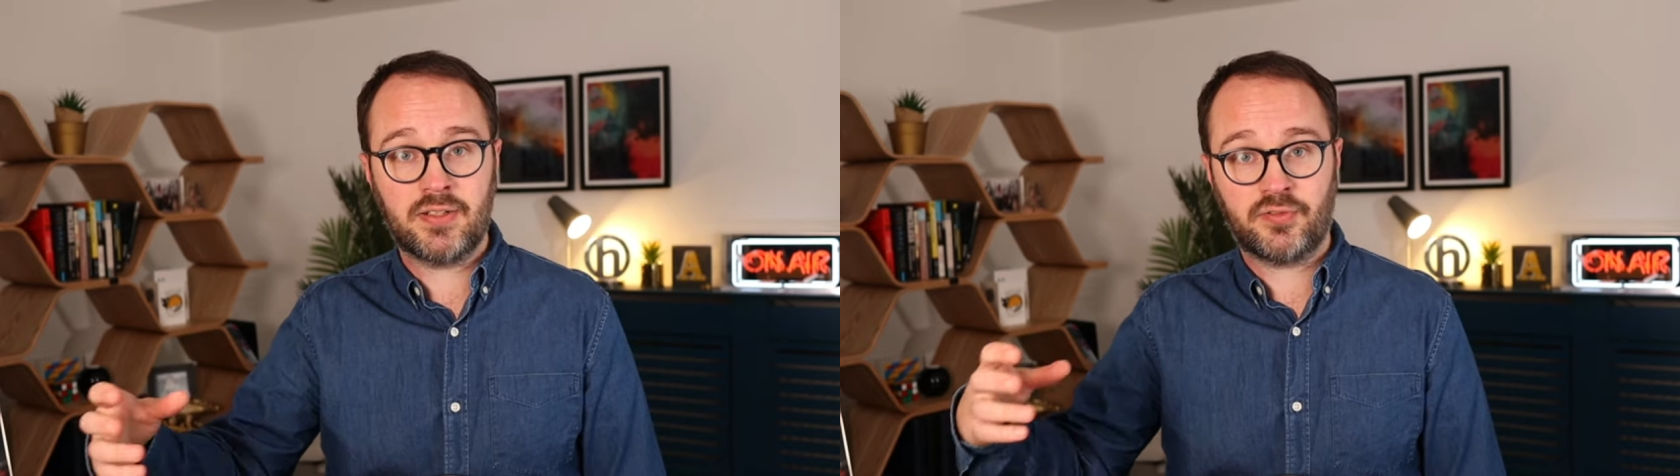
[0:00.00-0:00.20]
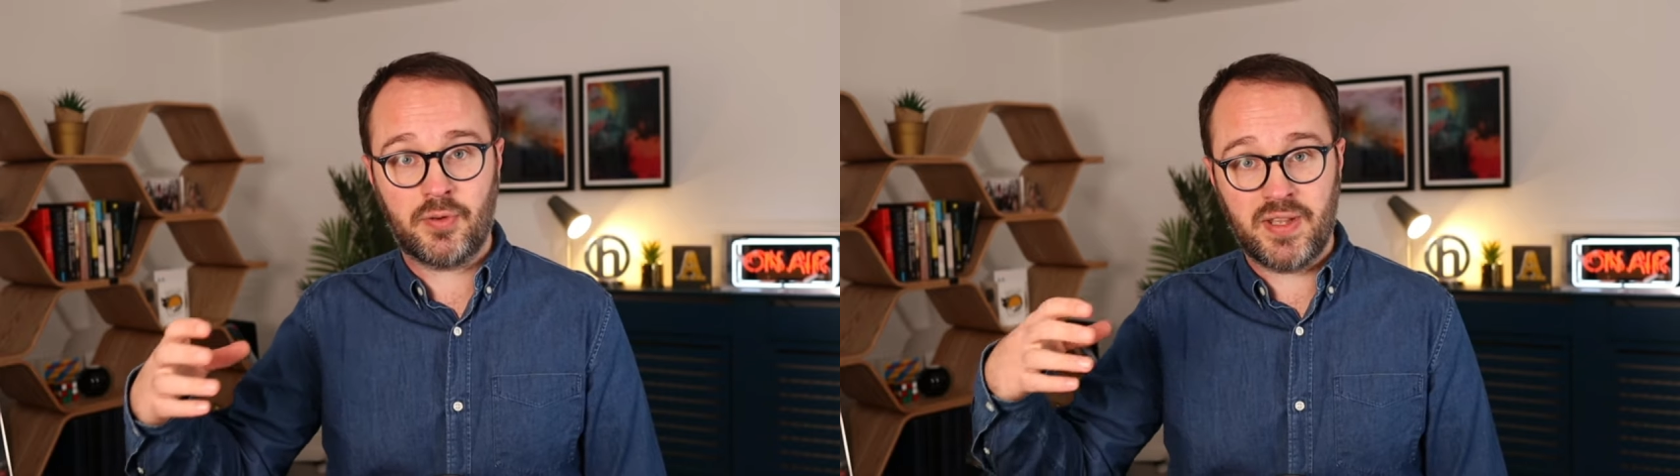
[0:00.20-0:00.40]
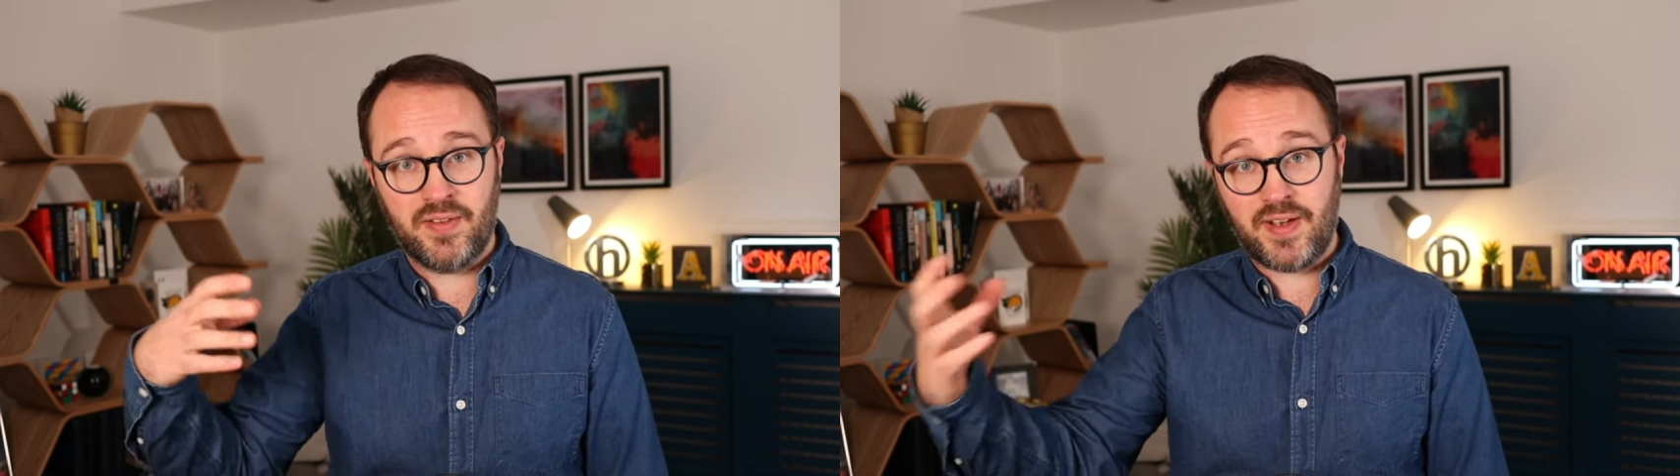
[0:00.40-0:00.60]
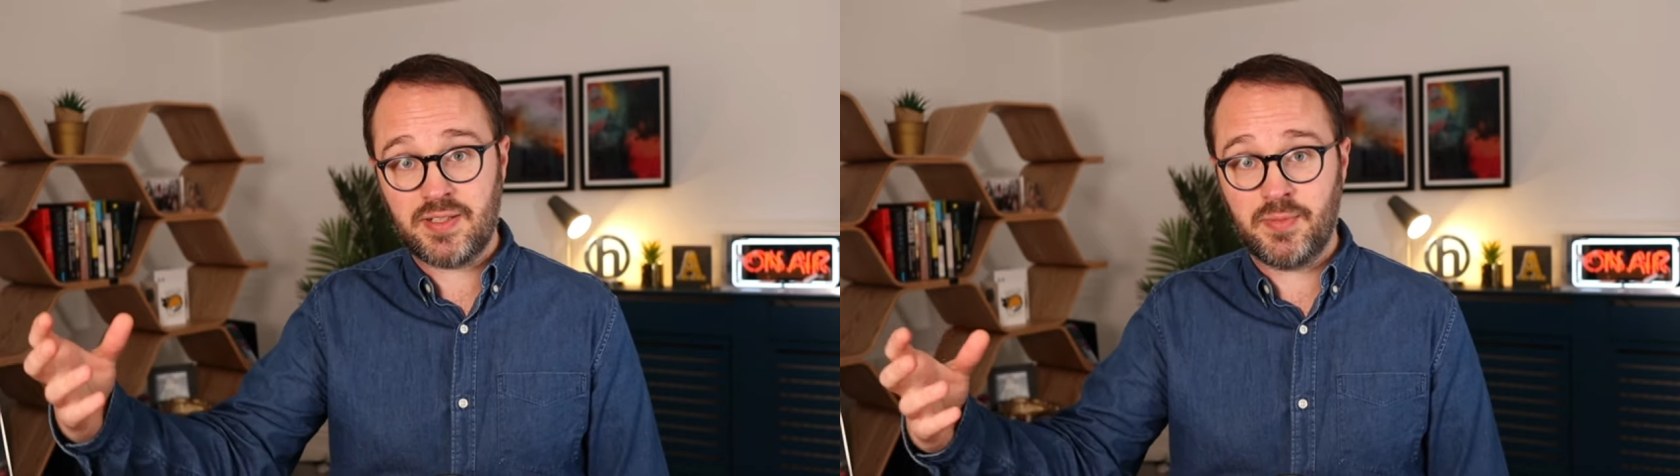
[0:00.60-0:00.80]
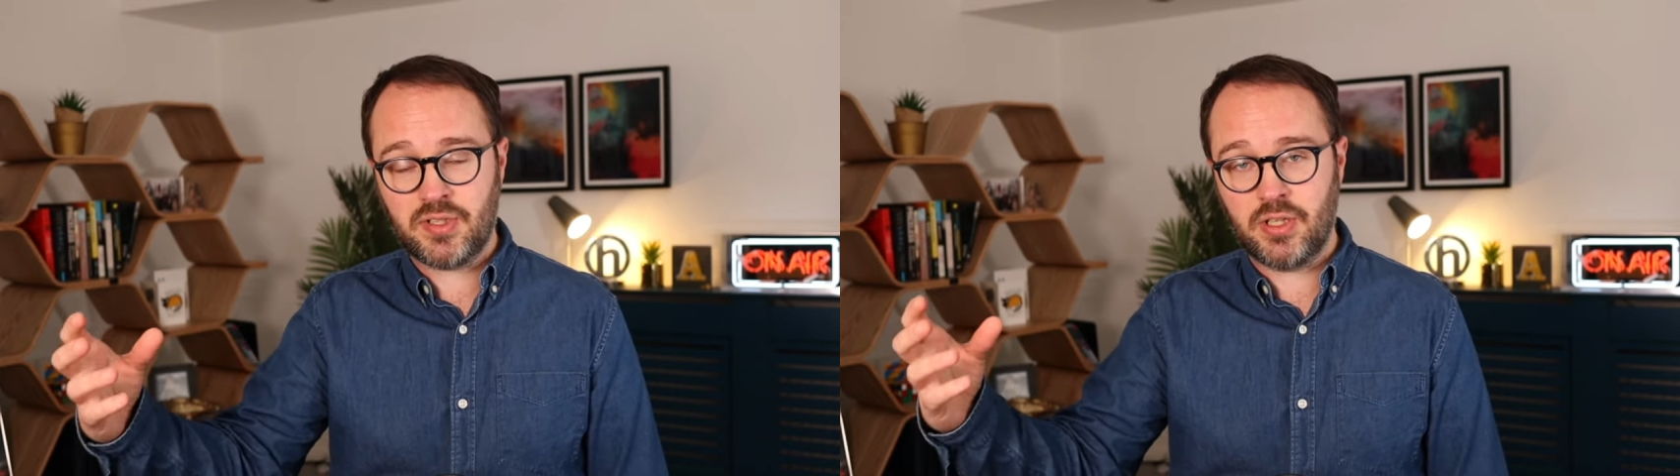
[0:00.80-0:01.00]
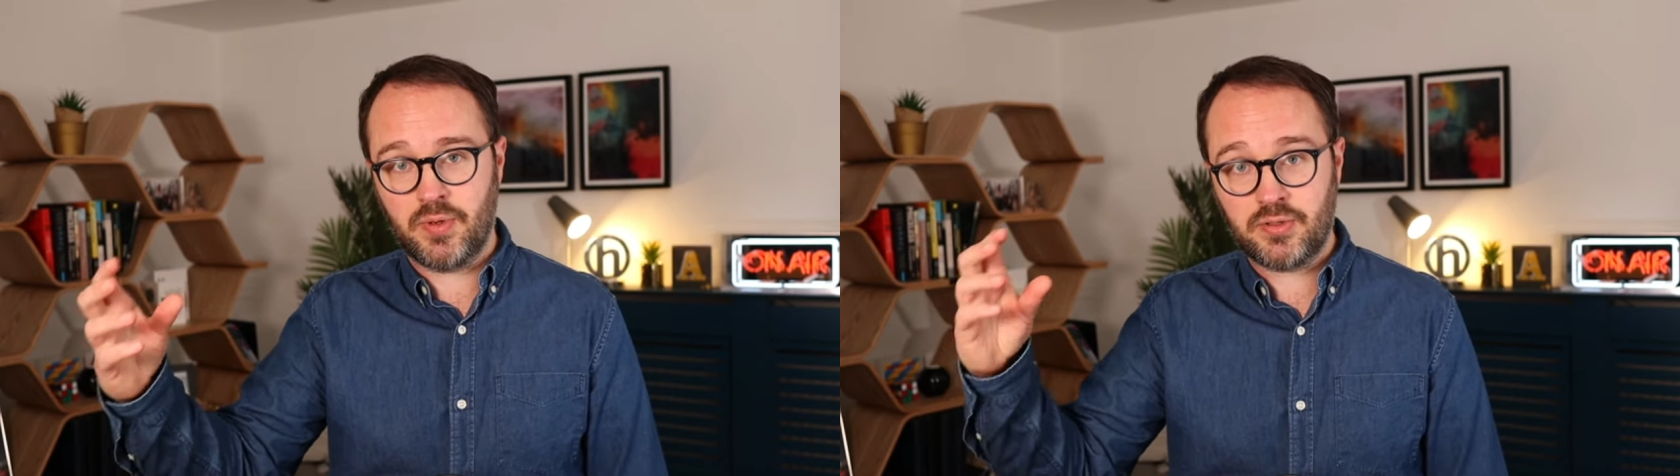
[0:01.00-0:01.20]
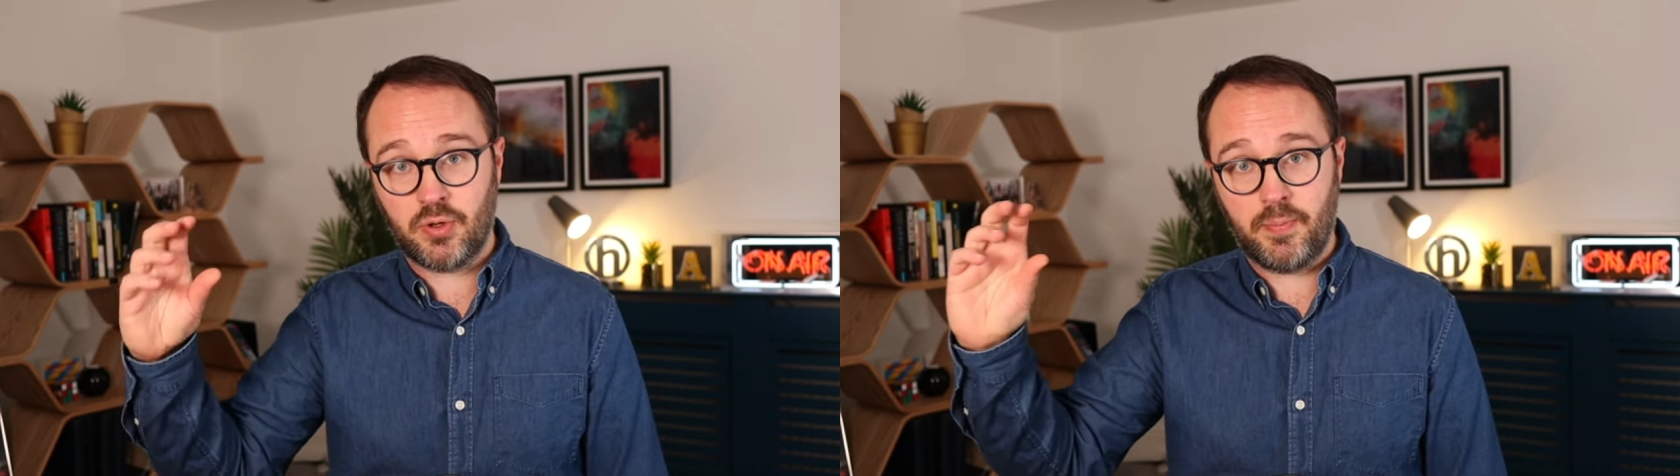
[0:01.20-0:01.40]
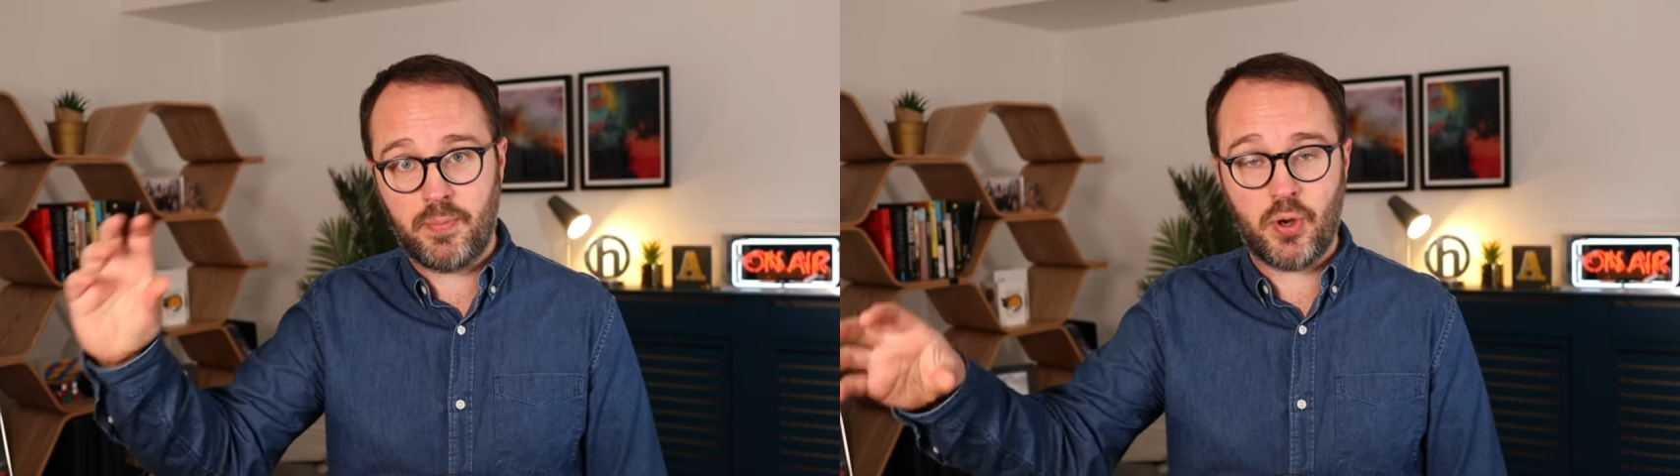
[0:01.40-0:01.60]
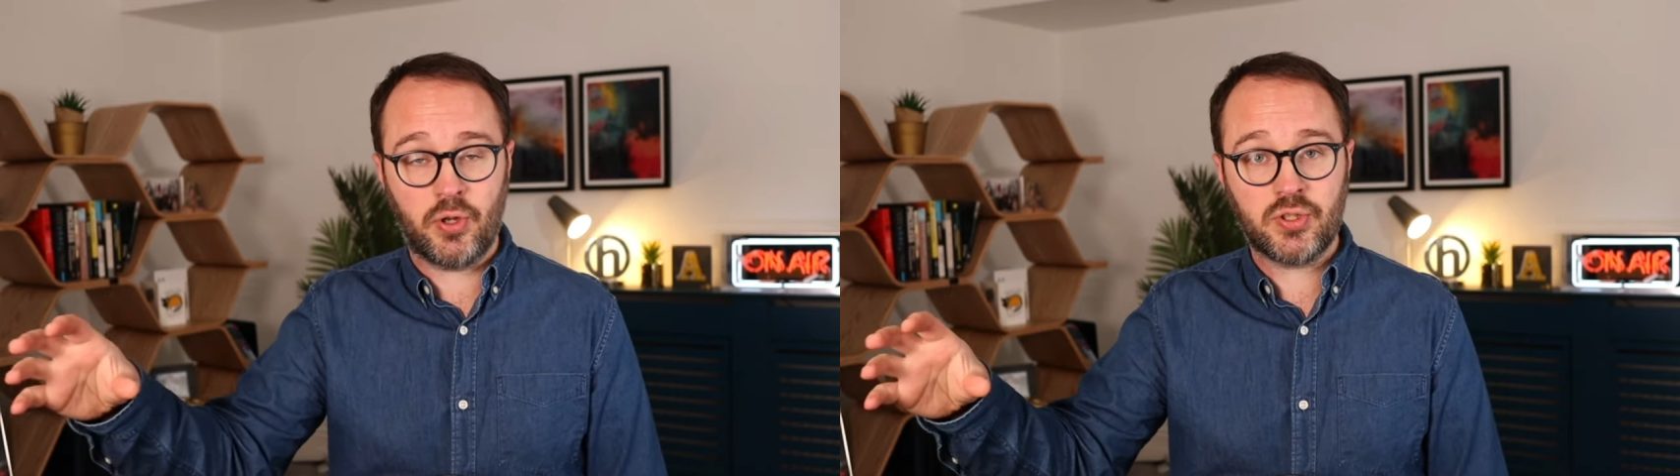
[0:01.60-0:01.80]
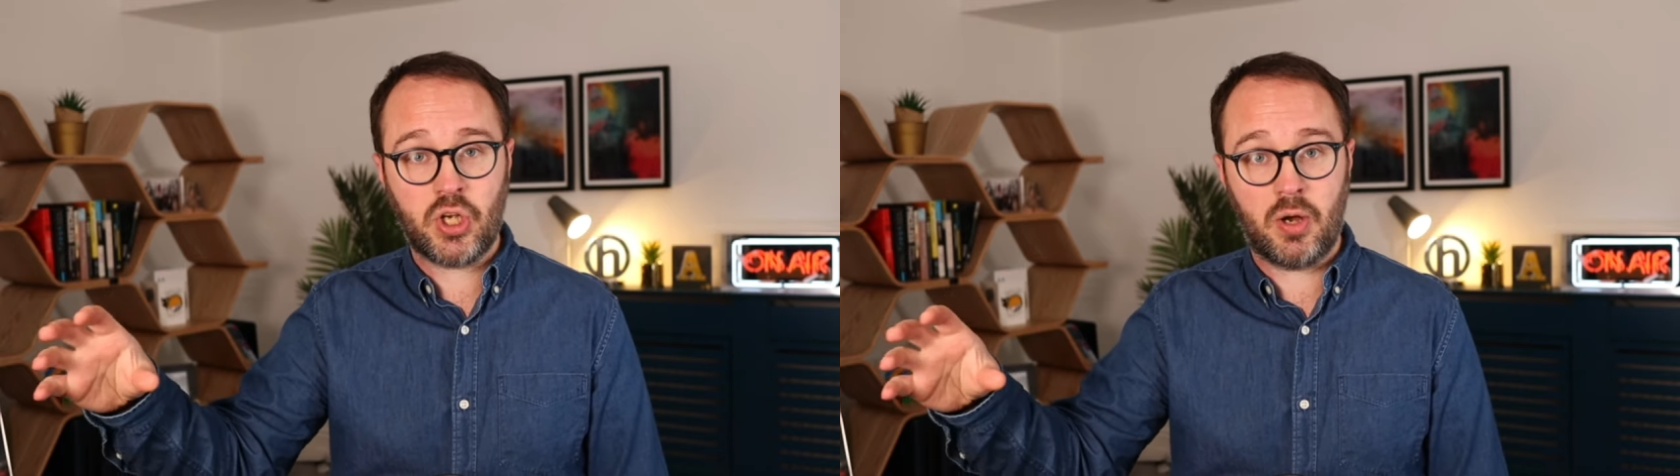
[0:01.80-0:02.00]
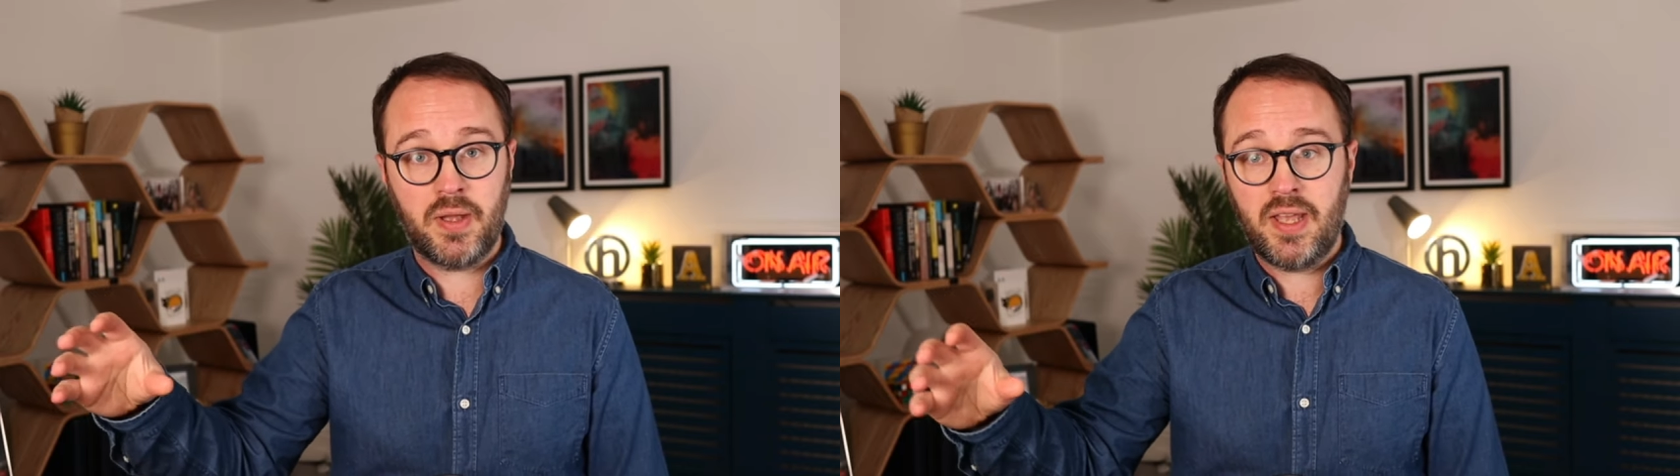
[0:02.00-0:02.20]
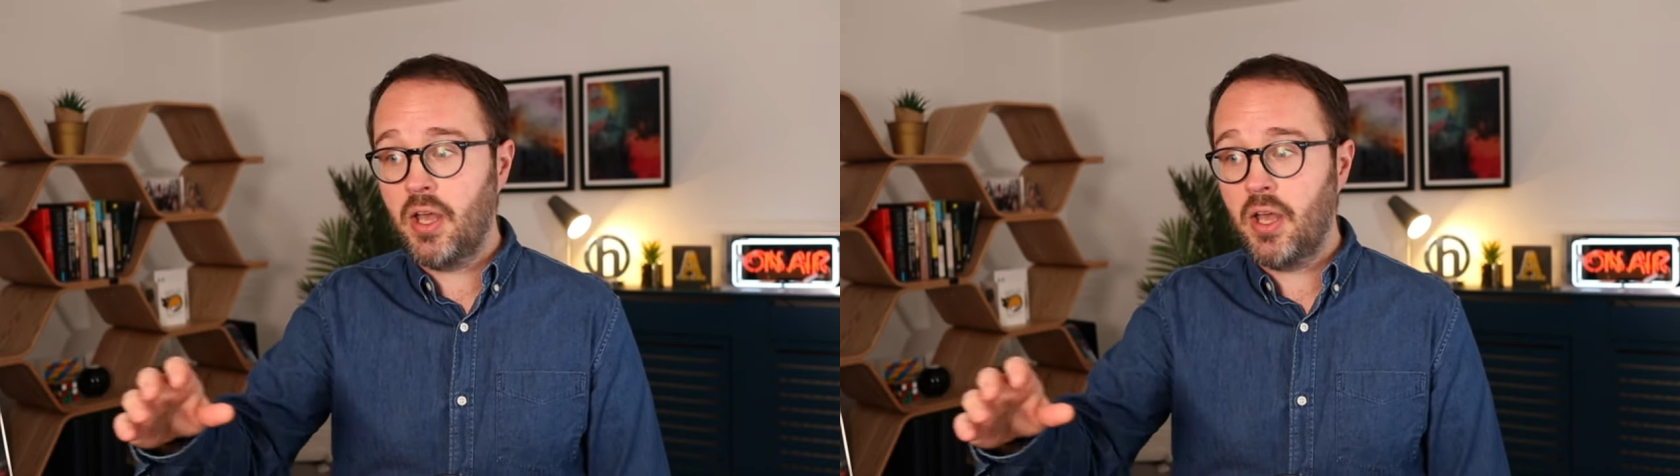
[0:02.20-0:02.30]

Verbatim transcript: from the investments that were sort of put on top,